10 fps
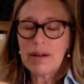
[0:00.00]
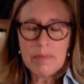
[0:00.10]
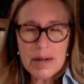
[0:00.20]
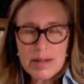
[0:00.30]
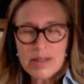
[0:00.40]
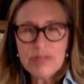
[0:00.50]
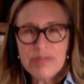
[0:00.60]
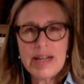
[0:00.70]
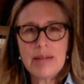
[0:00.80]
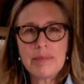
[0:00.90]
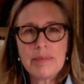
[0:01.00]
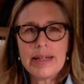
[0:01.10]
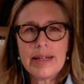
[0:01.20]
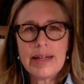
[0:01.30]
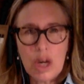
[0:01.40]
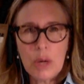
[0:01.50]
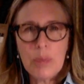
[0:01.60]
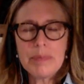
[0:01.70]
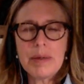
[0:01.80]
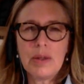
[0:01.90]
amongst their family and
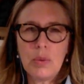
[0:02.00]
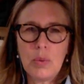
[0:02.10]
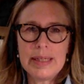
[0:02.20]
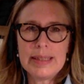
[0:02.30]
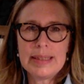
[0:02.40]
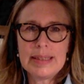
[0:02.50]
open a bottle of wine.